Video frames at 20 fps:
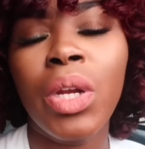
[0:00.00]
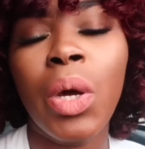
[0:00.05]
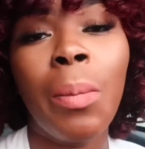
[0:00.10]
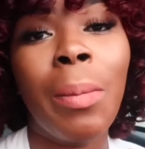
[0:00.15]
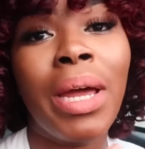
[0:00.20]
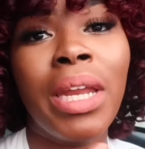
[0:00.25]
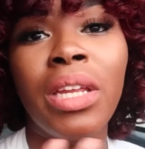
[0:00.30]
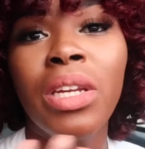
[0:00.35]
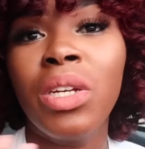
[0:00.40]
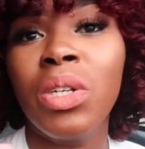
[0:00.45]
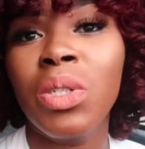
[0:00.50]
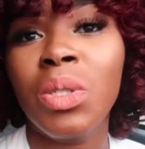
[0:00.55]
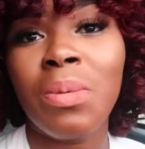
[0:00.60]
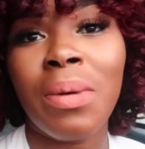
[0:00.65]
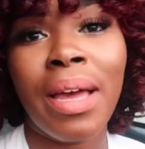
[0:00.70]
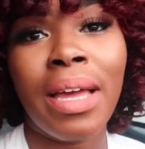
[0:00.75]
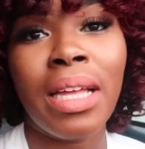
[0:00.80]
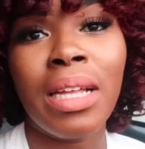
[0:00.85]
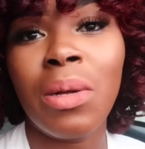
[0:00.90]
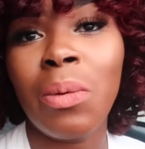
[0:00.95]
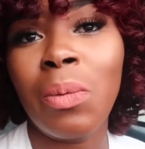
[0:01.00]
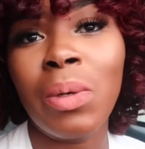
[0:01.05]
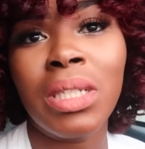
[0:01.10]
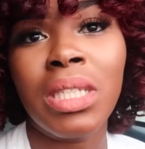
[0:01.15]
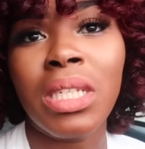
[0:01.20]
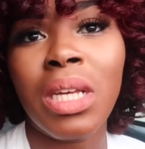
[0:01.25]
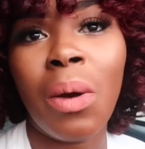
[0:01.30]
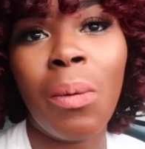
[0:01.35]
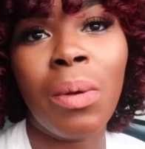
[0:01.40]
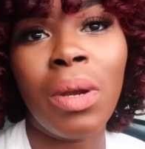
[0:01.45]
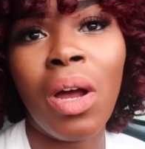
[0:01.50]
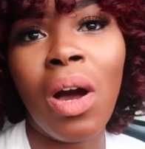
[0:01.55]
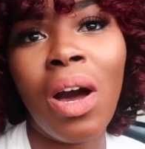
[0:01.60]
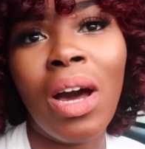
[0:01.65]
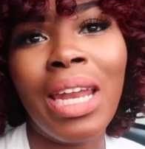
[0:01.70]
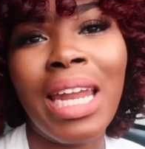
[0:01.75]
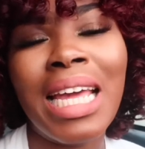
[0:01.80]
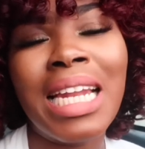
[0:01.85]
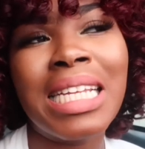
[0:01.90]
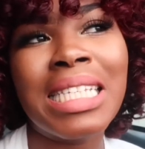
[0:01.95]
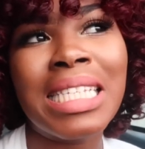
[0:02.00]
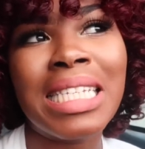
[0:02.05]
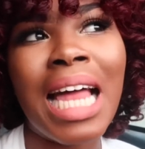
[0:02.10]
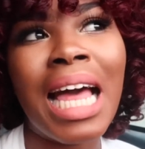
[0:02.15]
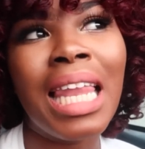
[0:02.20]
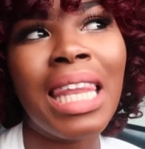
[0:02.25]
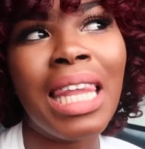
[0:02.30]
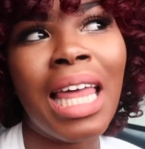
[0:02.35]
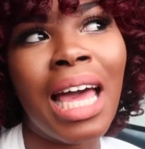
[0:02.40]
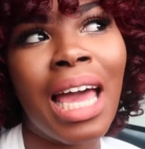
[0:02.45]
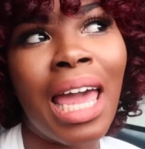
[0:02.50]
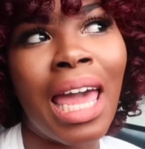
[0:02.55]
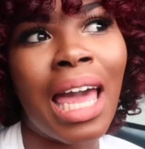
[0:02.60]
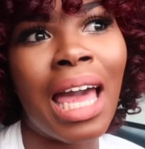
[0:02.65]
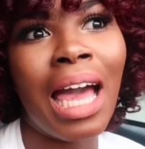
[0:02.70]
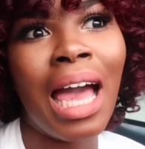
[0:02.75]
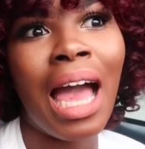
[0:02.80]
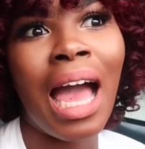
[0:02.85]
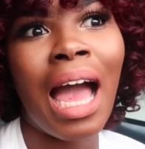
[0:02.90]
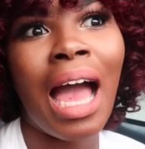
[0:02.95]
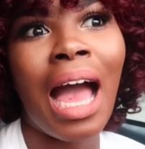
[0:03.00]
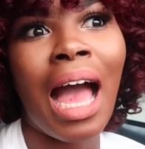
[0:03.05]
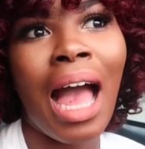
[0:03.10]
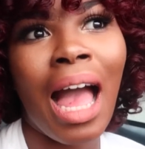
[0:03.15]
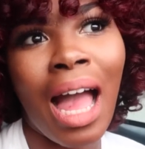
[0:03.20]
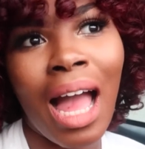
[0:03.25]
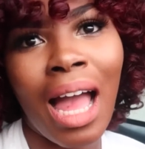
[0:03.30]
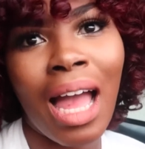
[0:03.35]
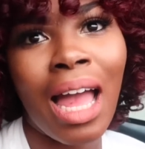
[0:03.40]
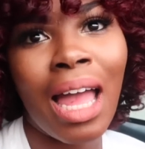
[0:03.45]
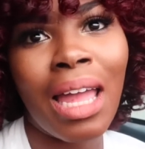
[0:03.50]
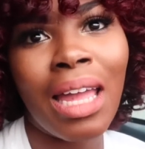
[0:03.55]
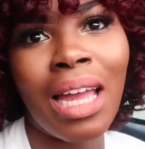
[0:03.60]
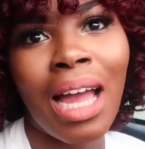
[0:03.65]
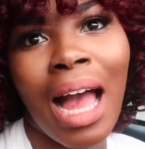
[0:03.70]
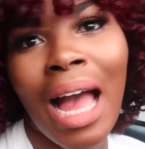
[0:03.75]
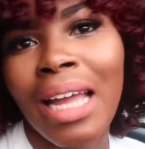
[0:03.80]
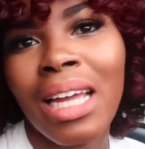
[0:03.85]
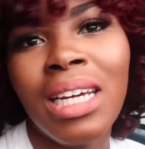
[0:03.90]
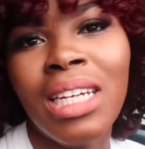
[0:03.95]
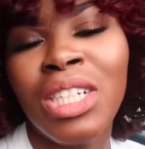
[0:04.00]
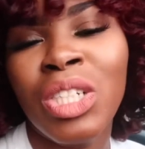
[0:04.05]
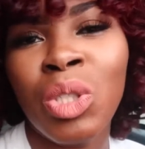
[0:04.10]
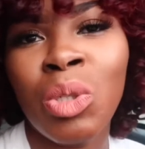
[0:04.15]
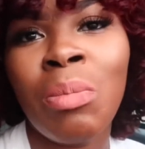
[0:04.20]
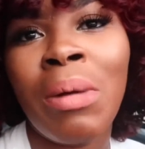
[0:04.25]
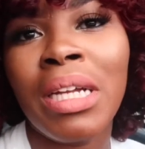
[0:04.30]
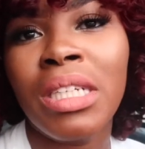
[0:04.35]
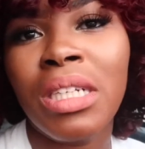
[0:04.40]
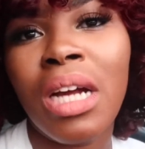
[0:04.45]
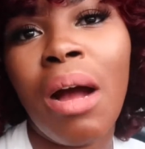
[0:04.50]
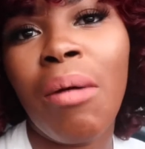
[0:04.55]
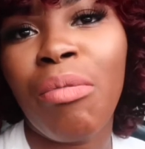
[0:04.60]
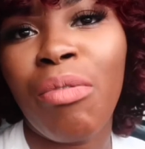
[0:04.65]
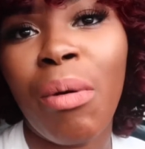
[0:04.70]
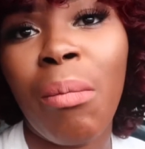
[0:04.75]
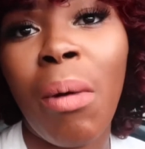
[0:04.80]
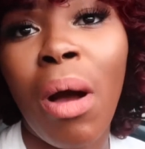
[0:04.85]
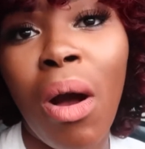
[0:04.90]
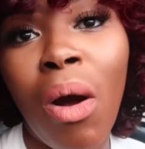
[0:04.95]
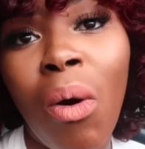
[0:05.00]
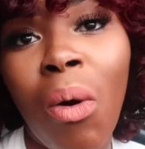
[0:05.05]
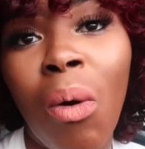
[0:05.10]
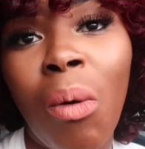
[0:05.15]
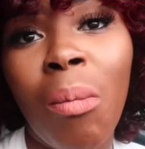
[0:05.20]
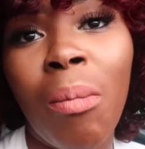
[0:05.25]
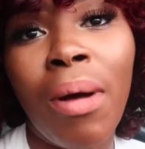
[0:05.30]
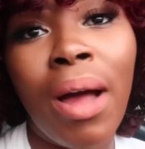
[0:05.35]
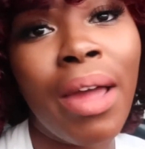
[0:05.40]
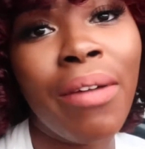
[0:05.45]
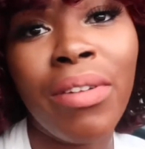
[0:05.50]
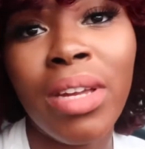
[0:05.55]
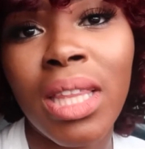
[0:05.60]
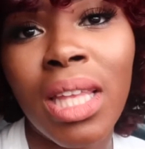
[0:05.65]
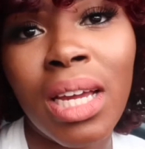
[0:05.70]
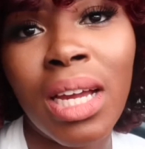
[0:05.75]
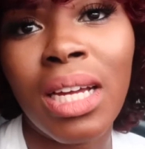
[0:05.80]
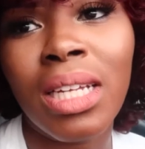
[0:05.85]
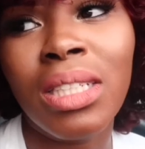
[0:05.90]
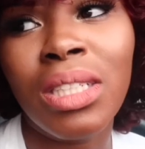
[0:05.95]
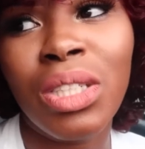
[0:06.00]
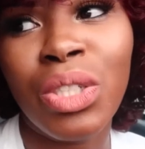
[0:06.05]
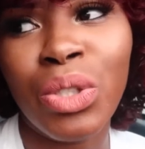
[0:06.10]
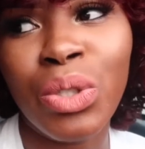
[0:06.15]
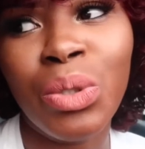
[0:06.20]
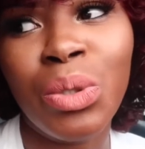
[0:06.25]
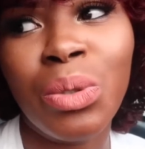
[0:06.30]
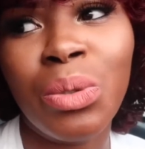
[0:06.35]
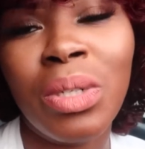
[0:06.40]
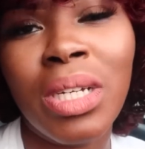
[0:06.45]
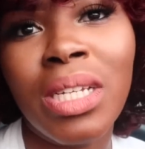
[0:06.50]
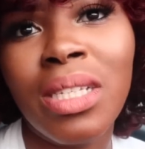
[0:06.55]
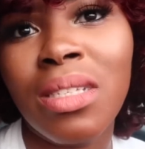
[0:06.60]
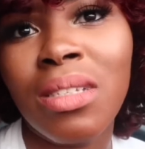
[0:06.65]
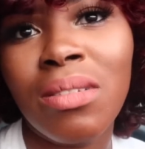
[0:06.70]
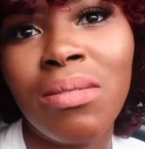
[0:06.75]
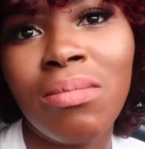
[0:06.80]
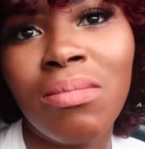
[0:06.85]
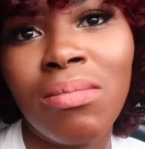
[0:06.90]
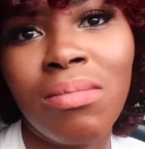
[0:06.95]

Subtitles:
Nobody knows what's going on, and it's not like I couldn't do my job from home. Everything I do is